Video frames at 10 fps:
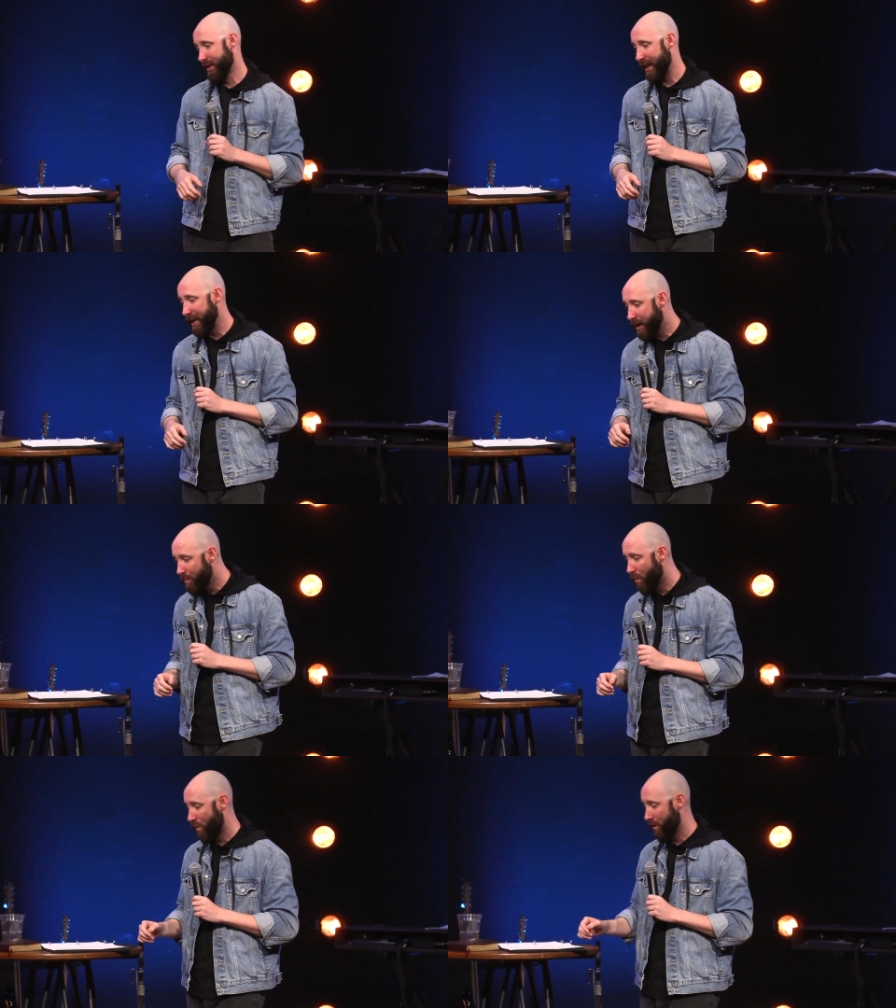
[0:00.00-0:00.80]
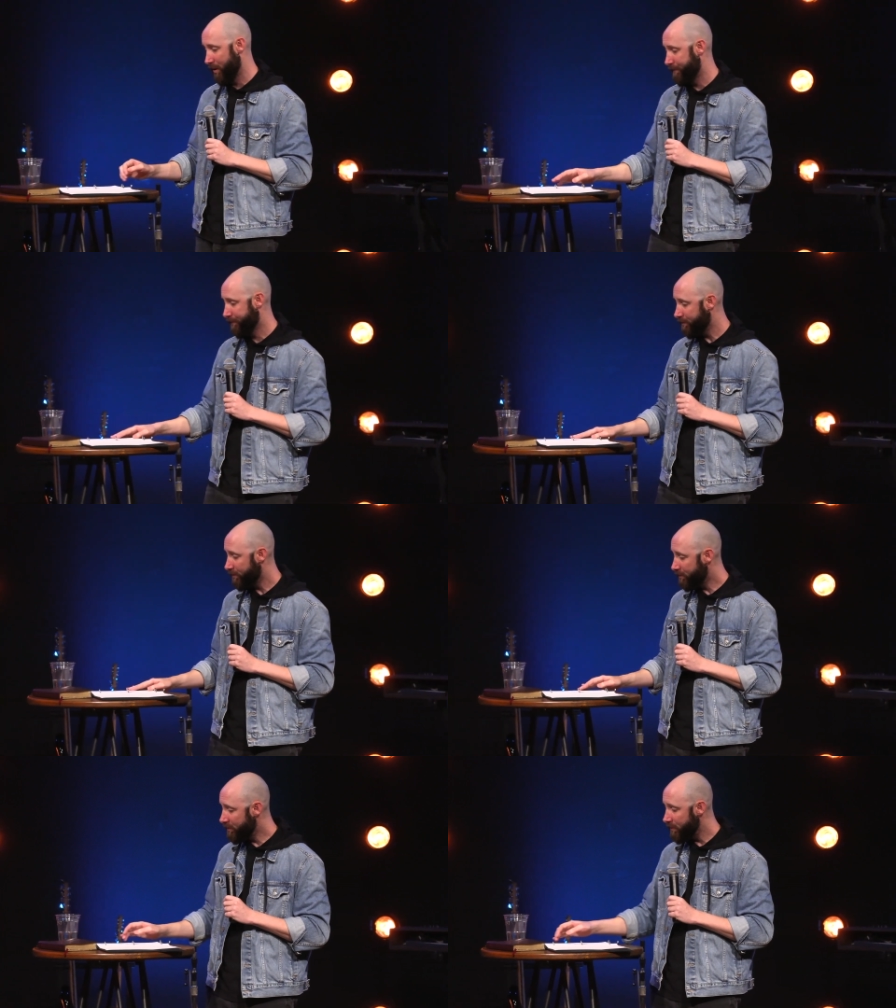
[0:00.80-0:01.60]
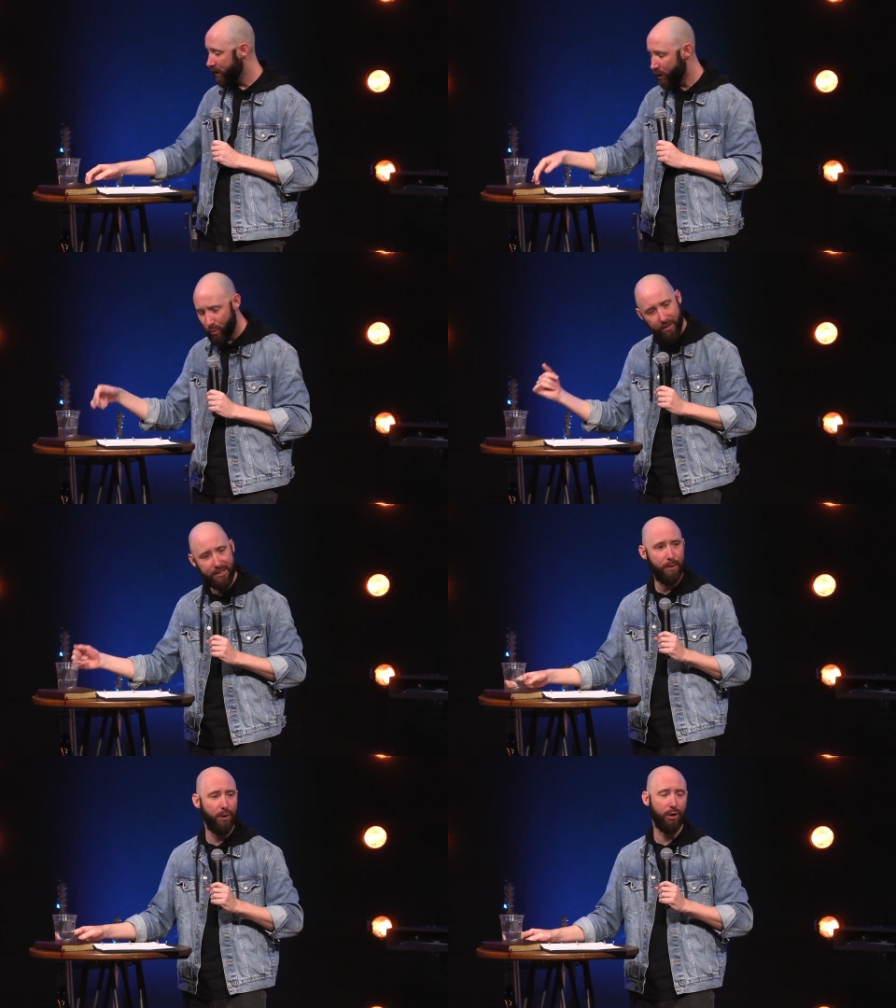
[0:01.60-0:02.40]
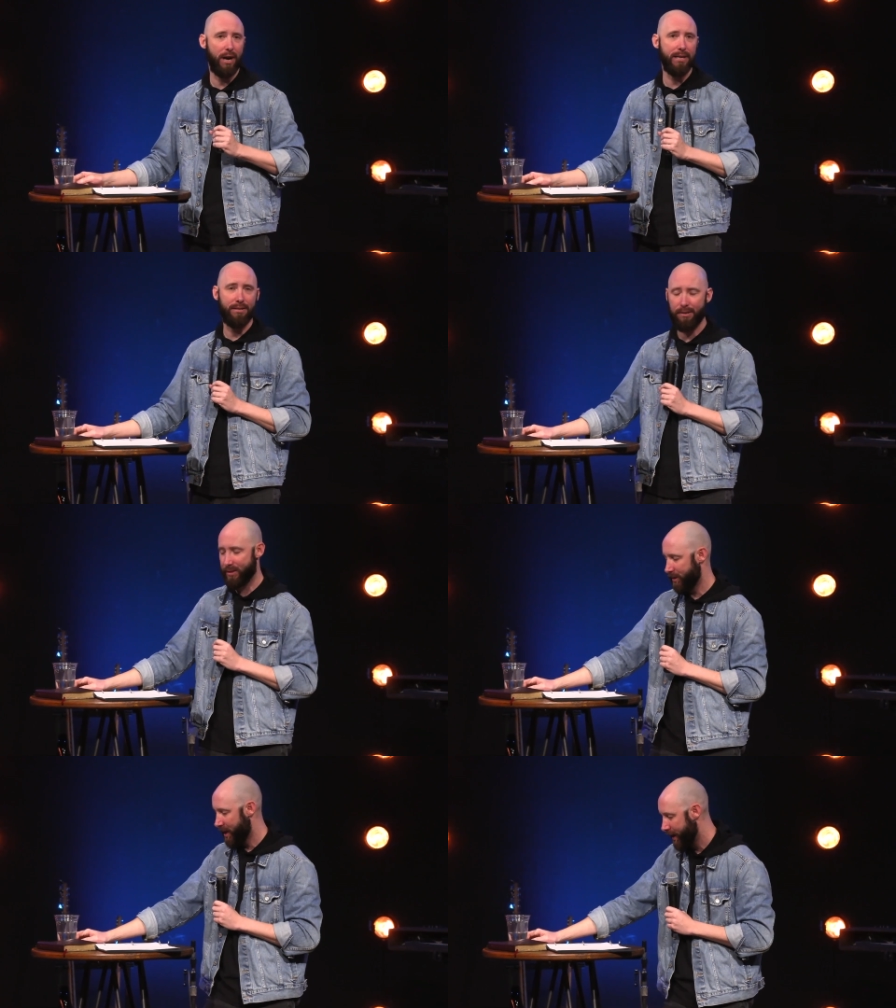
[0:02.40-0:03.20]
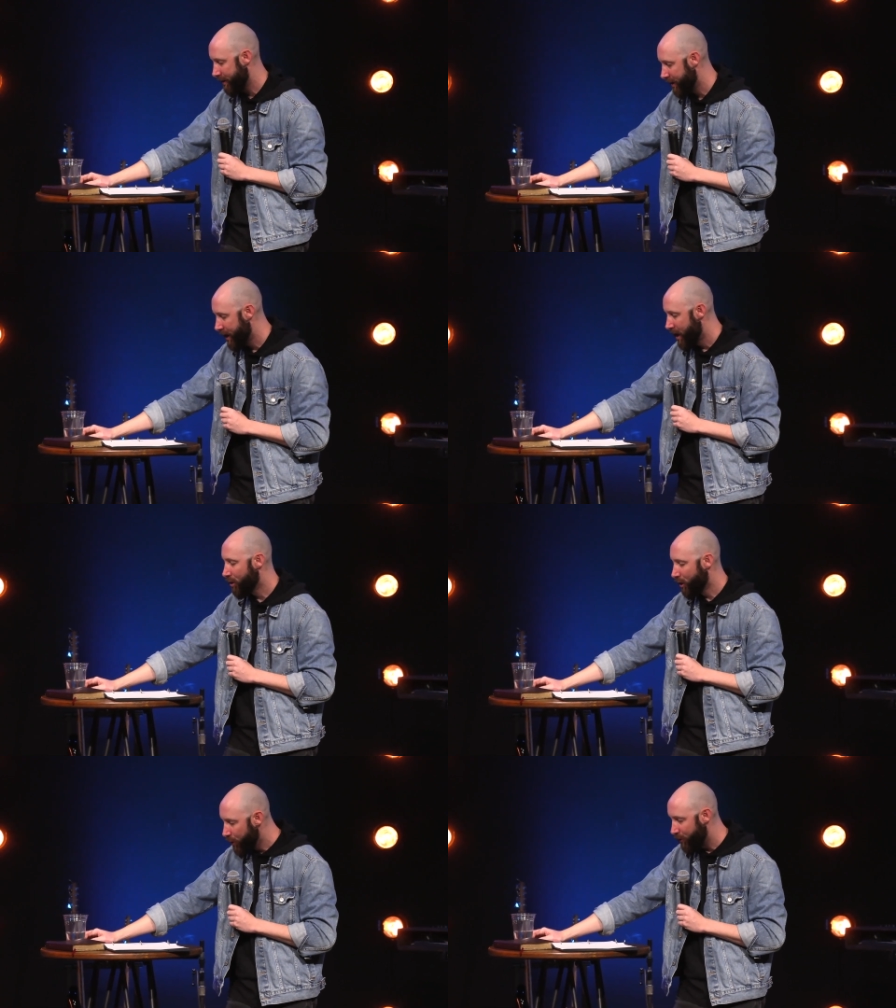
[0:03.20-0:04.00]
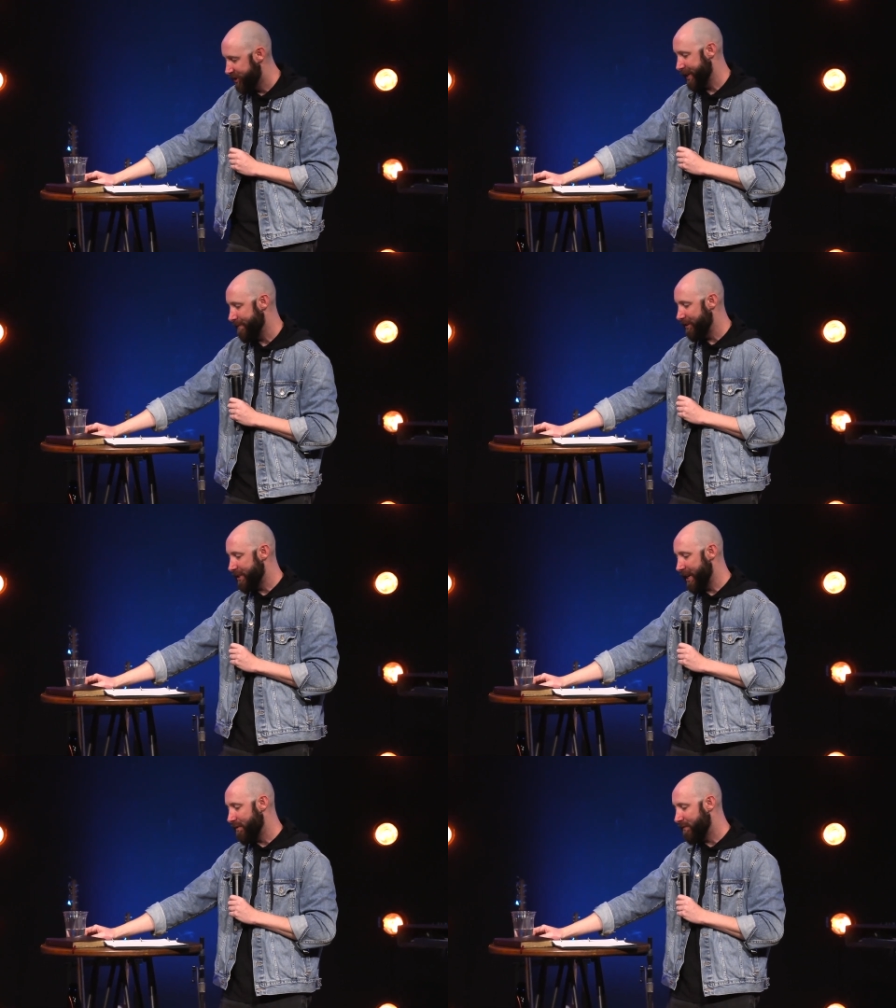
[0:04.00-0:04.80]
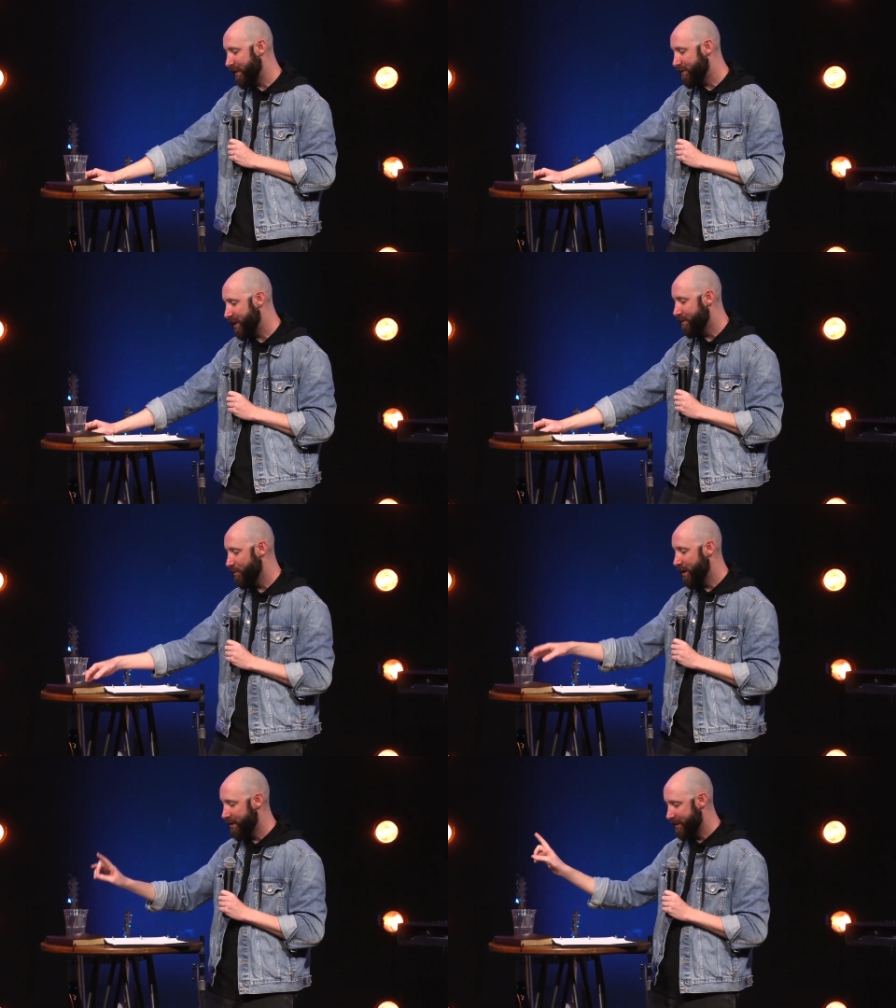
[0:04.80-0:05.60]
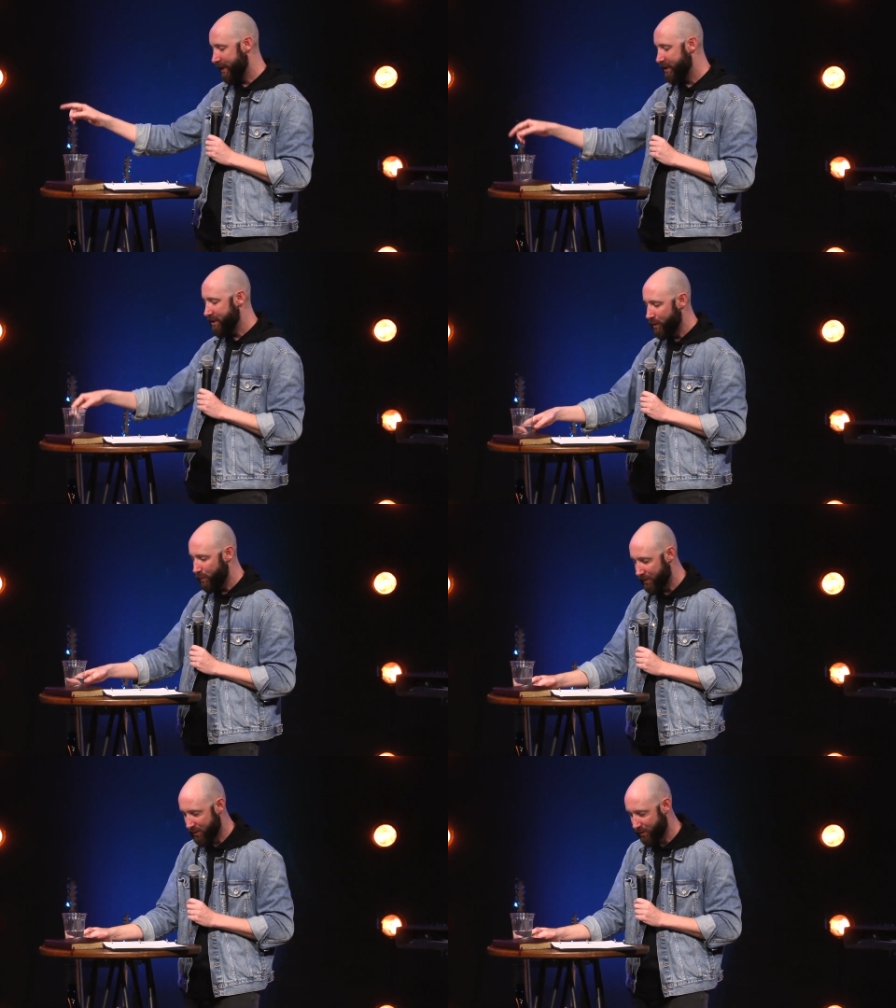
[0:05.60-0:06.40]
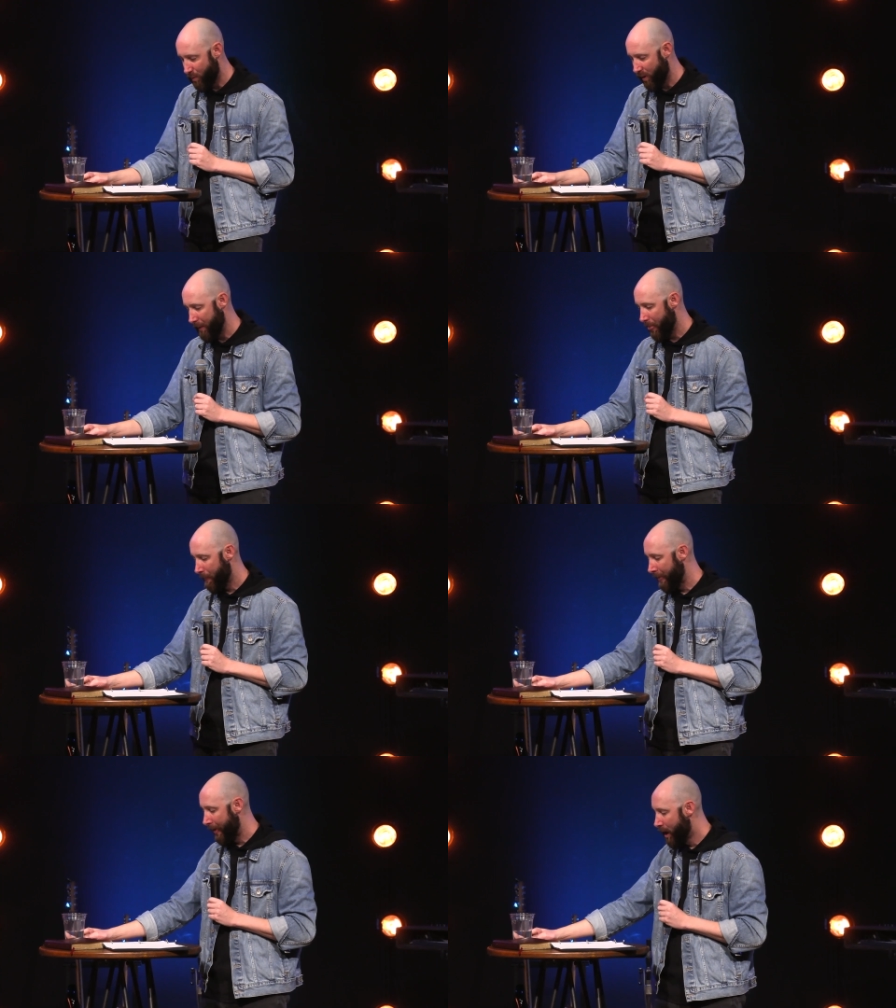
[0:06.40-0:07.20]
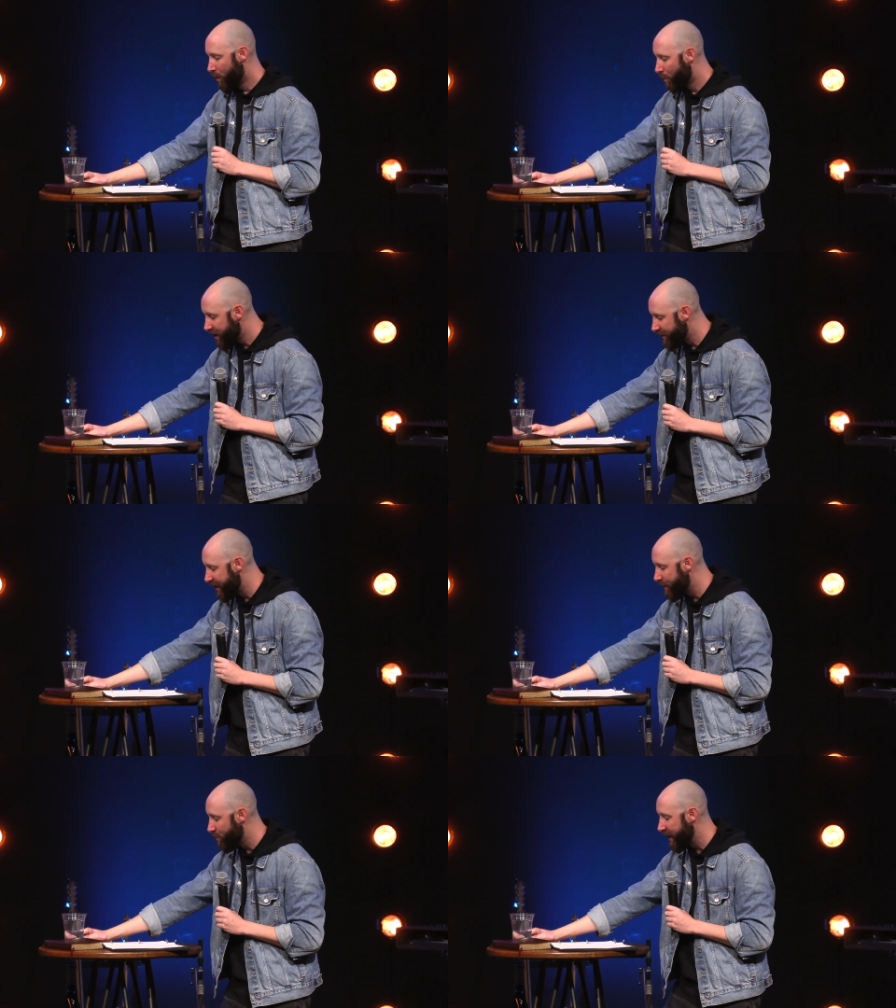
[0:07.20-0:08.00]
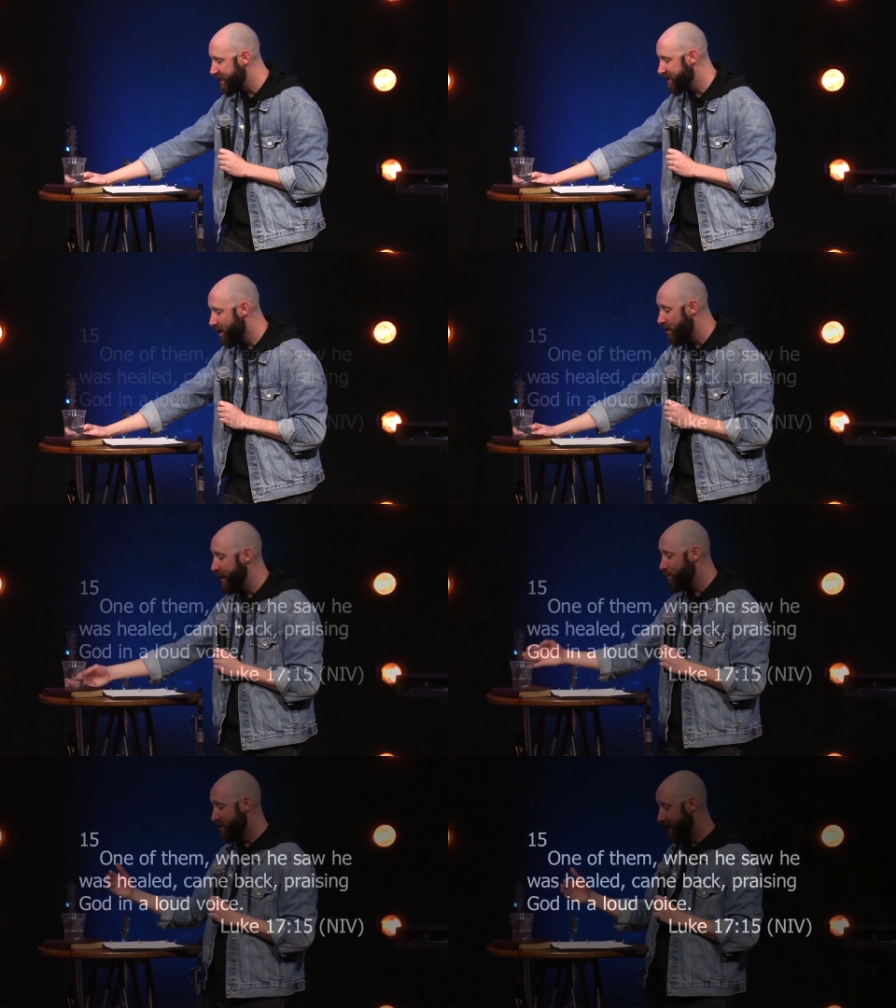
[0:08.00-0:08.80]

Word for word: anymore. You want to see what grace looks like? Luke 17, 15 through 19. Continue with the story. One of them, when he saw he was